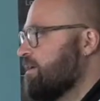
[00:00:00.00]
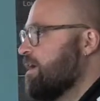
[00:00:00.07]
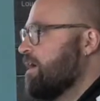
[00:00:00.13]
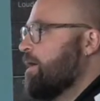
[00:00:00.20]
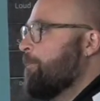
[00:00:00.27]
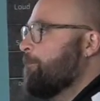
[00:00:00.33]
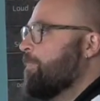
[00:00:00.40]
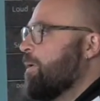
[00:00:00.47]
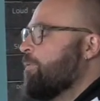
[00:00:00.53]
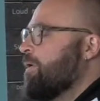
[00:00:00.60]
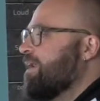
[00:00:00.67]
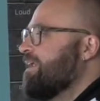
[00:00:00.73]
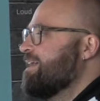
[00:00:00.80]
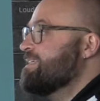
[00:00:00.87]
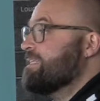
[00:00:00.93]
right?
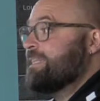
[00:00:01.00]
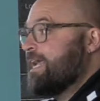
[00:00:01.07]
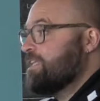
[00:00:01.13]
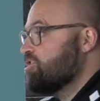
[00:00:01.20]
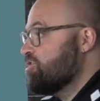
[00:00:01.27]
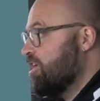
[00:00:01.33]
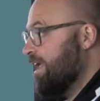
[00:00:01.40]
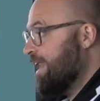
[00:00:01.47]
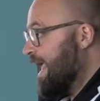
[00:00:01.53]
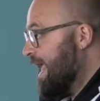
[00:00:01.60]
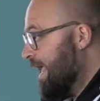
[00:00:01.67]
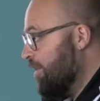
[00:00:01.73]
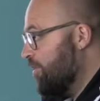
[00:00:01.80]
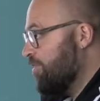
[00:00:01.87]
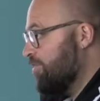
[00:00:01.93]
But recognize that that's
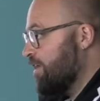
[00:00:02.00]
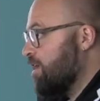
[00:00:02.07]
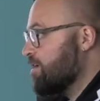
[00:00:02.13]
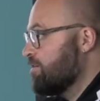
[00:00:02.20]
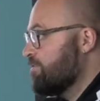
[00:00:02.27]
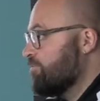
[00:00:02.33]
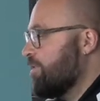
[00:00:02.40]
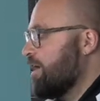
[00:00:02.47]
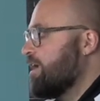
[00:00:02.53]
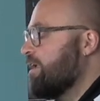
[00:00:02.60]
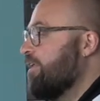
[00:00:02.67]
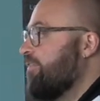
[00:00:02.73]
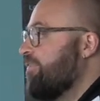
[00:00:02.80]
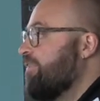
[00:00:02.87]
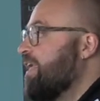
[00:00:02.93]
not healthy,
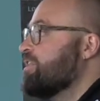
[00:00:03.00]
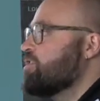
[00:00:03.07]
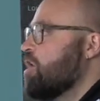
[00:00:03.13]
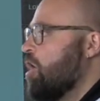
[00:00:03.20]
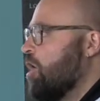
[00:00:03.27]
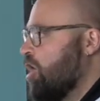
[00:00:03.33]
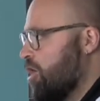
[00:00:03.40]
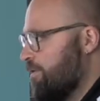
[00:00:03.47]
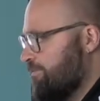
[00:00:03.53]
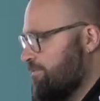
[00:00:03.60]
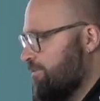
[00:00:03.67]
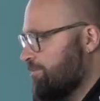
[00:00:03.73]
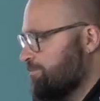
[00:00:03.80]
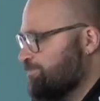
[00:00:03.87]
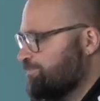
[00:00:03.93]
right? That's
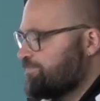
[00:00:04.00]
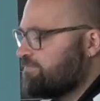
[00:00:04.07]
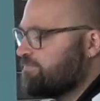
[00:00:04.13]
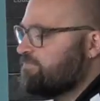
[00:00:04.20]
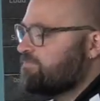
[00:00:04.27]
harmful.